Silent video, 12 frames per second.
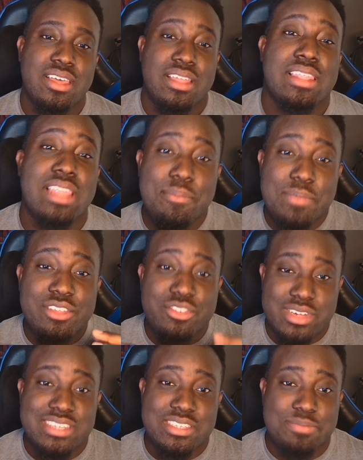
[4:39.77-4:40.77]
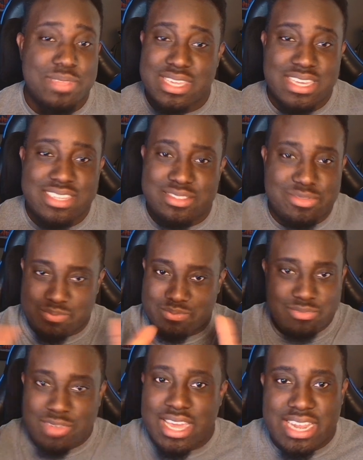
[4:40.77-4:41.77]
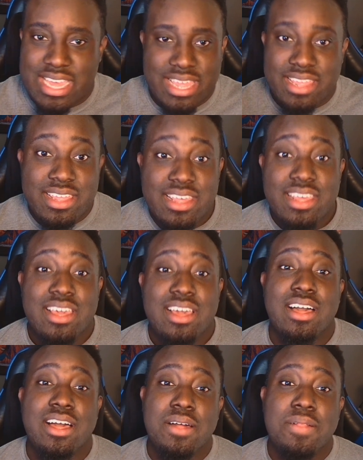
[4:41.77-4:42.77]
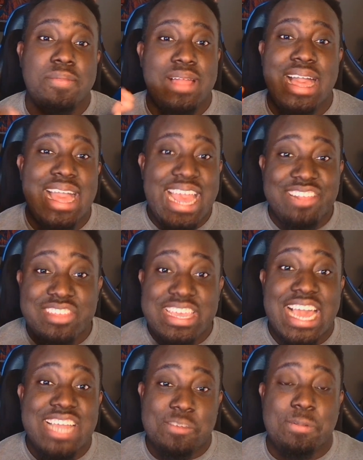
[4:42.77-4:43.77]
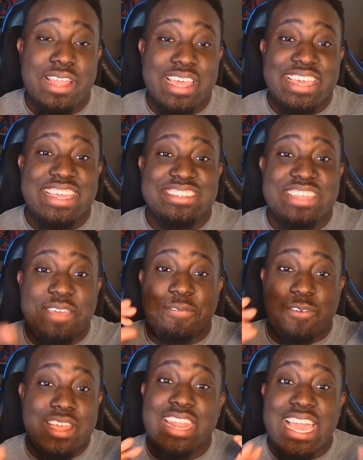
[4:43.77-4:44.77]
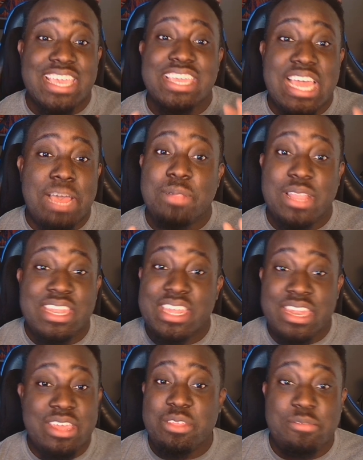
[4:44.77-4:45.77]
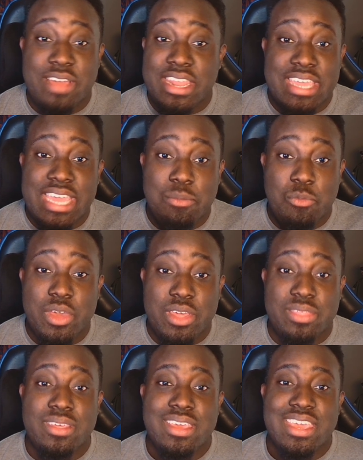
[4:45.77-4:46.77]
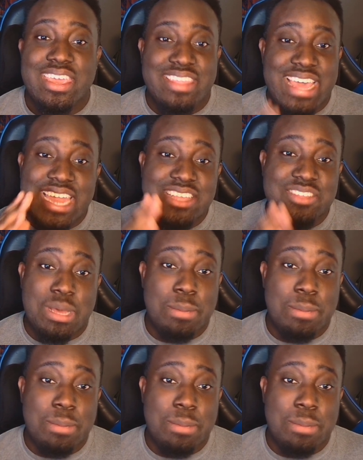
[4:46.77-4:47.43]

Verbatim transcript: Let me address it because why not? Um, I actually got to play against a friend I cannot play in any other fighting game with, and that is my